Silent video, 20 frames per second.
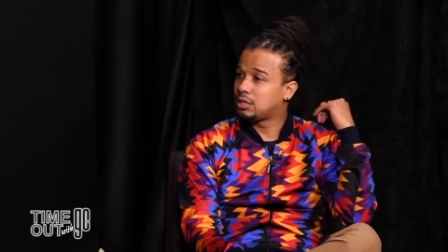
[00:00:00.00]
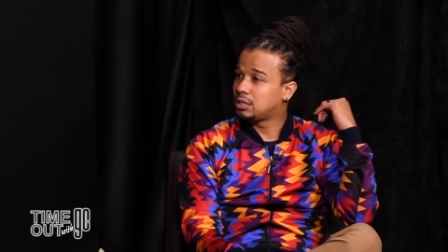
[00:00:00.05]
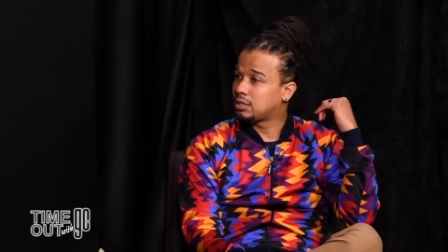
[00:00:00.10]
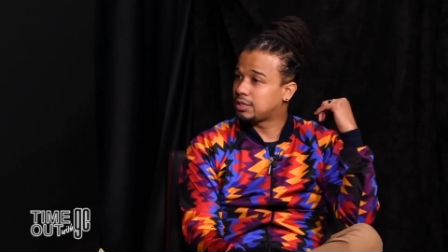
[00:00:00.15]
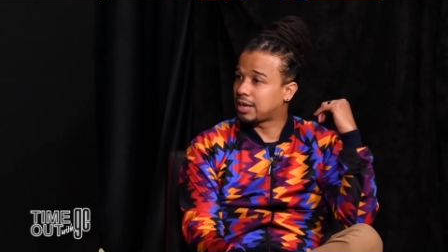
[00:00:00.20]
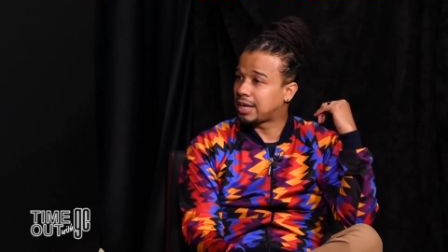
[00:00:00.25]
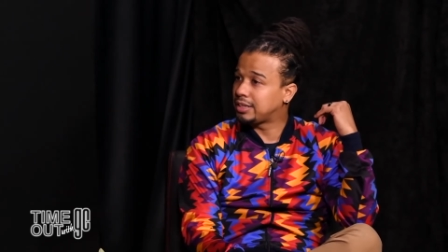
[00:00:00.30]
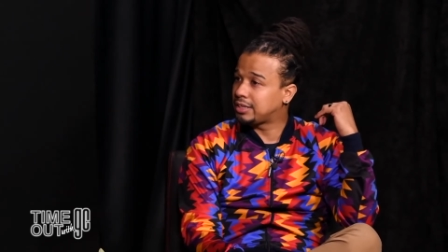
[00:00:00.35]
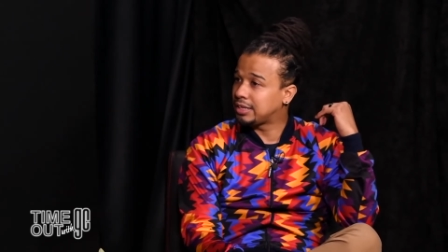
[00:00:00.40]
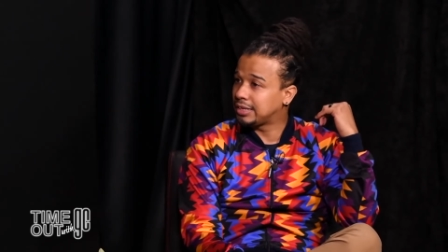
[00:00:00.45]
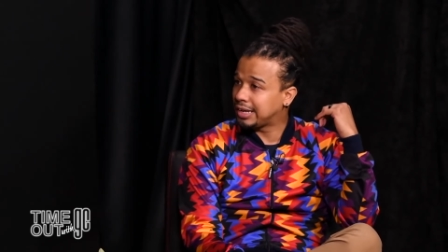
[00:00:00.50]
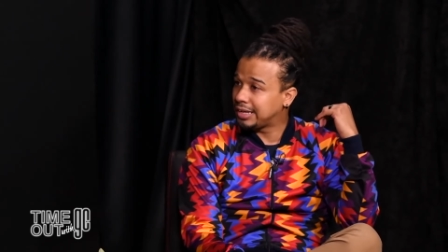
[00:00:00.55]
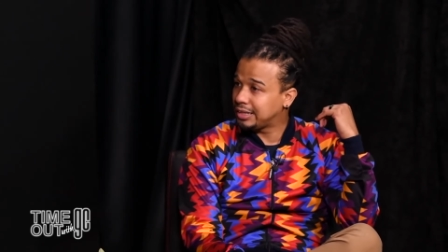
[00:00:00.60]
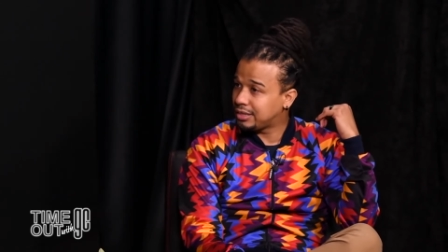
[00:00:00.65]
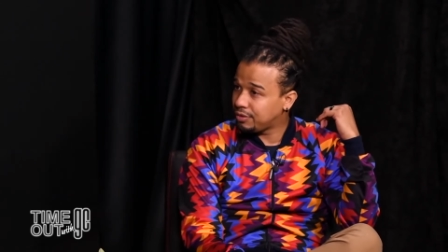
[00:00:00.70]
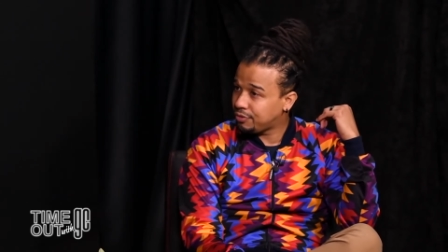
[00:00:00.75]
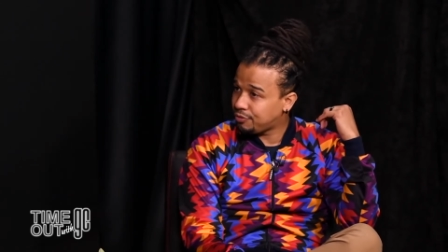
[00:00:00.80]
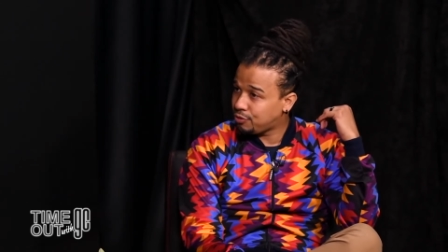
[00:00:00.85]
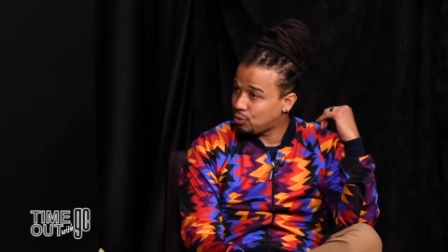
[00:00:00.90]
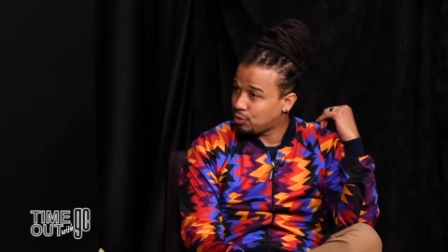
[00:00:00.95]

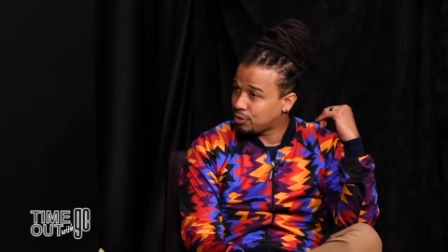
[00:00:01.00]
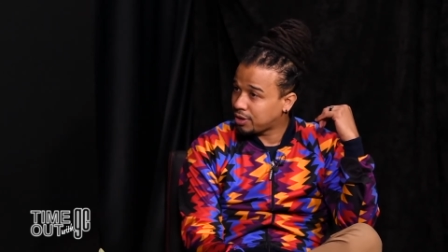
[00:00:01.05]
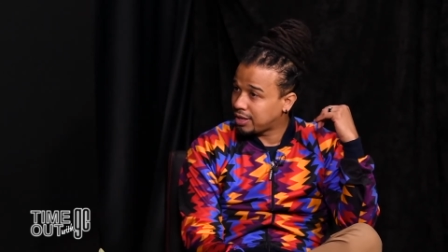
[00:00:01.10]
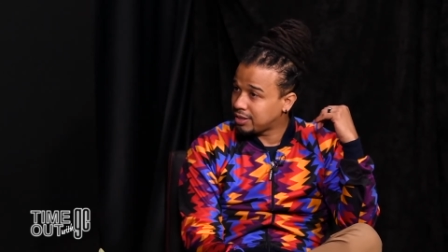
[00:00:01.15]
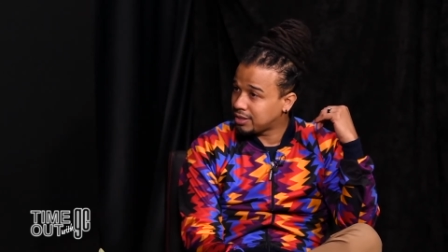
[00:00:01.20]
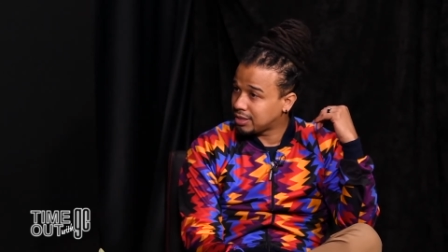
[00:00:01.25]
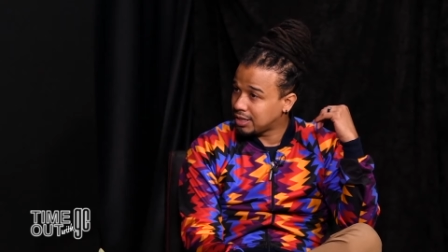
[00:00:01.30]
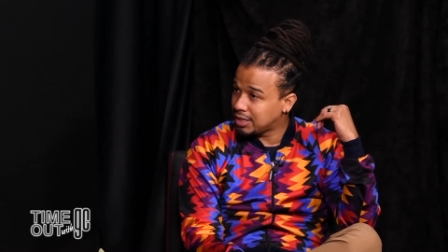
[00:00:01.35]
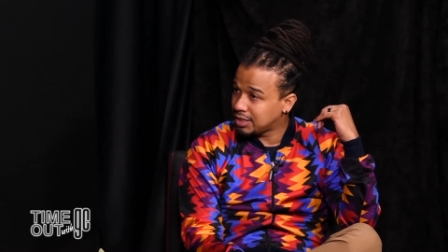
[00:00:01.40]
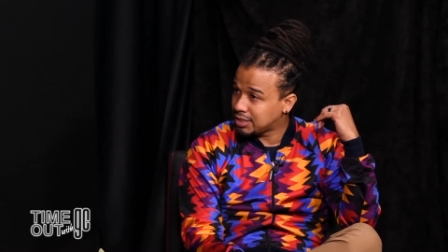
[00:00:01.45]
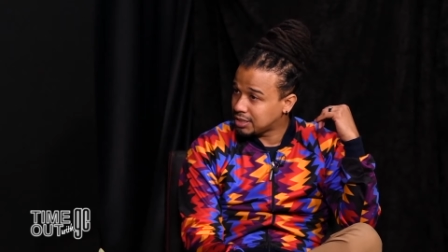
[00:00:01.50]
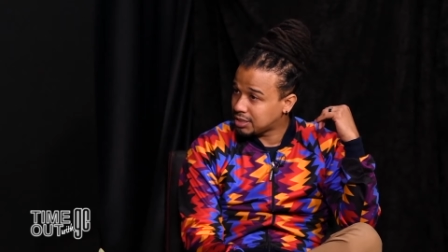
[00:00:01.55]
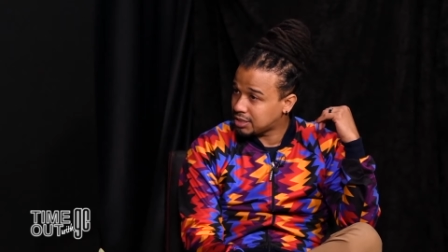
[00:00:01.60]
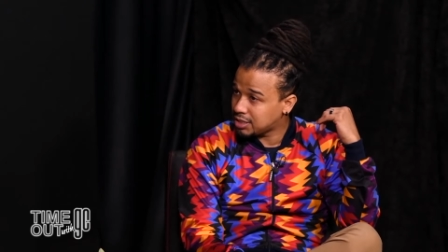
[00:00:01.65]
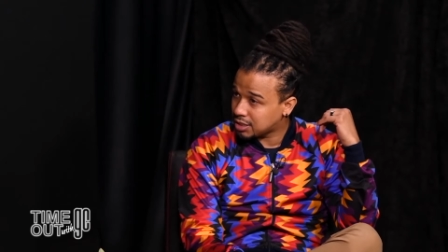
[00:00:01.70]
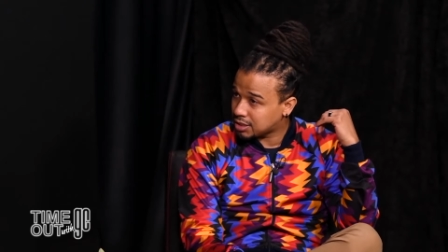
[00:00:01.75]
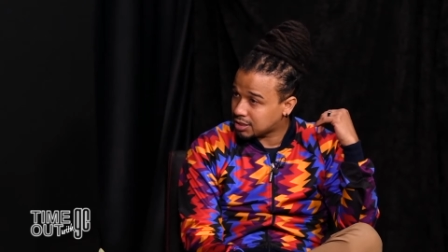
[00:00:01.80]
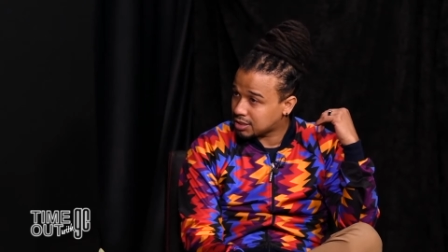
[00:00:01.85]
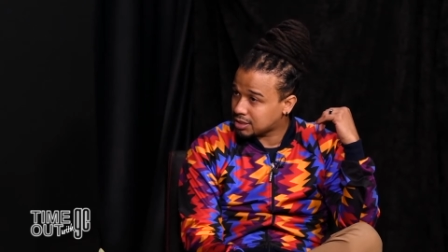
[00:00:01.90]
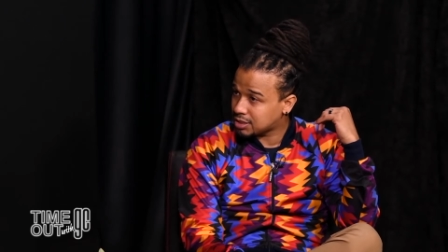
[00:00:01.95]
1994,
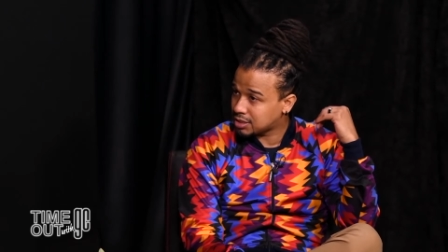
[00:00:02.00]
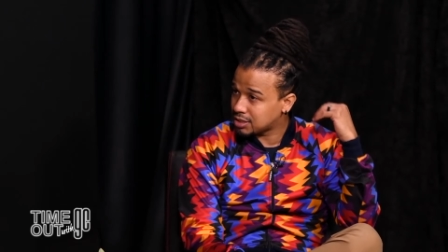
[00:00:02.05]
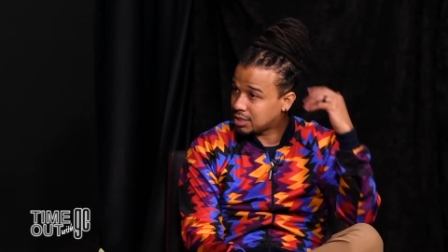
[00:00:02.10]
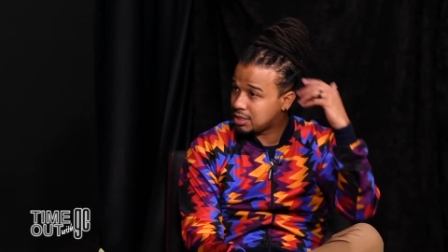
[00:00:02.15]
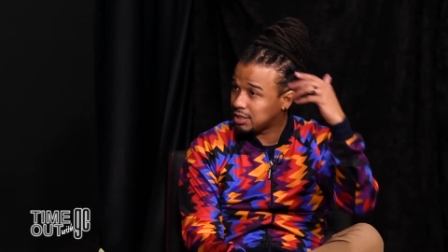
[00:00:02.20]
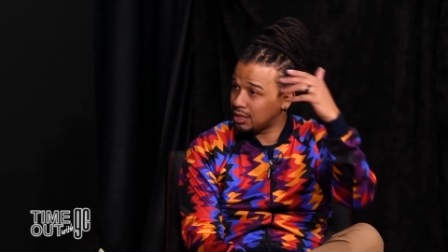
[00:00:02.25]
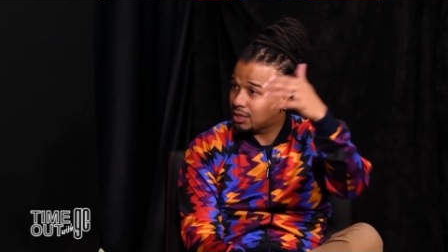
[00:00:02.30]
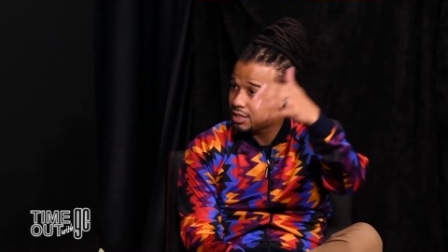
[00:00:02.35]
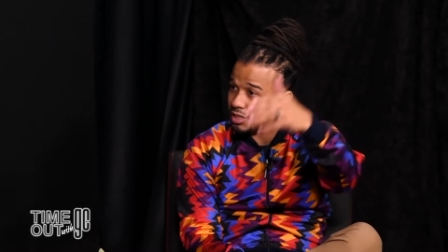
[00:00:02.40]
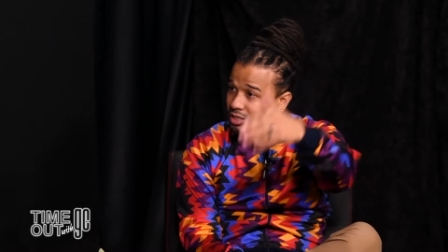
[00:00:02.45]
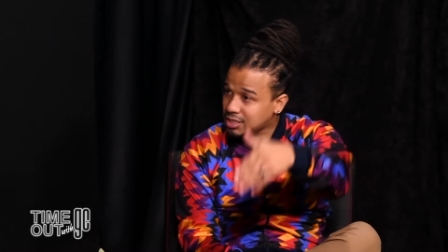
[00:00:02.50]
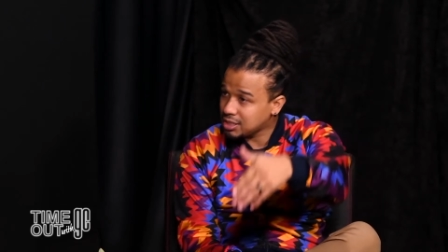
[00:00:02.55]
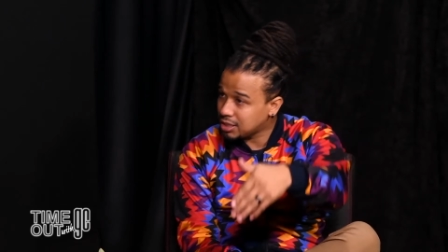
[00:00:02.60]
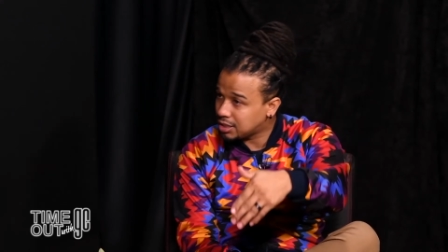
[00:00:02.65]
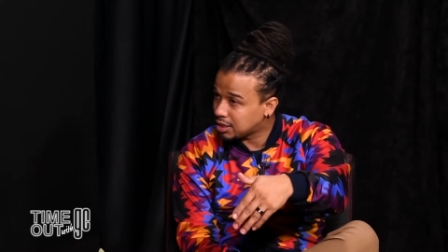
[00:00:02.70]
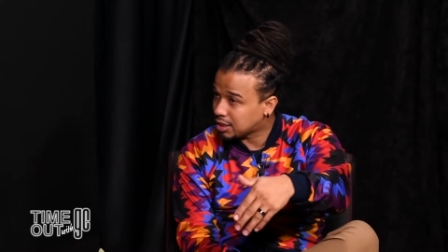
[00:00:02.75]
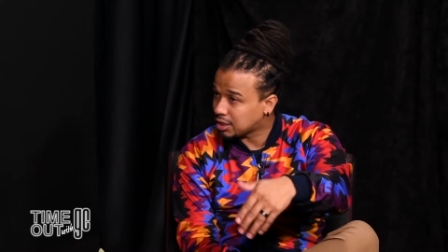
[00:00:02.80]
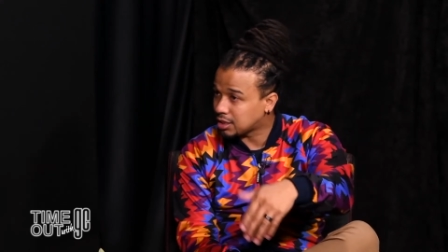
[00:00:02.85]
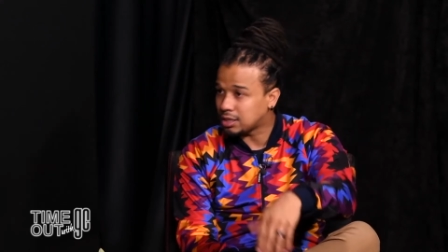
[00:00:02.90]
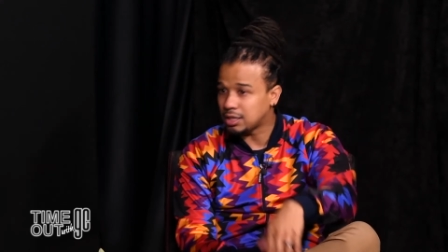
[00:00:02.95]
1996 in this
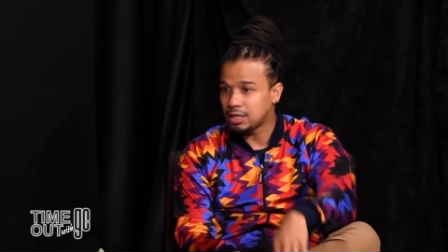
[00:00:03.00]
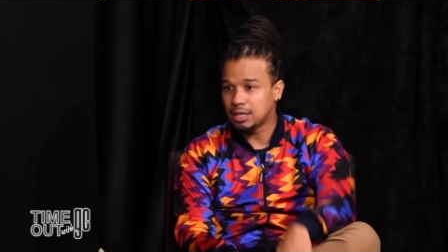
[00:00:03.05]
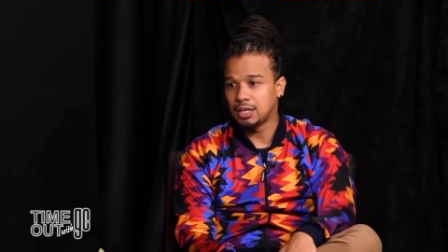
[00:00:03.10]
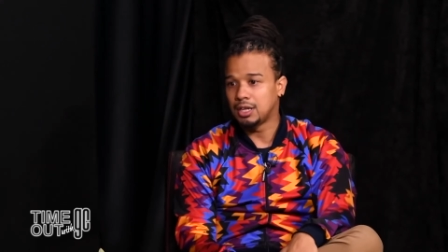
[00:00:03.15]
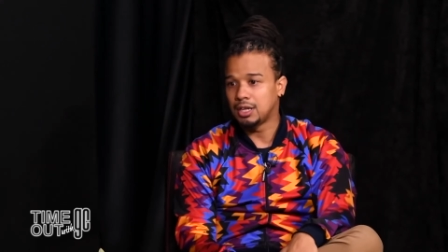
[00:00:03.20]
era,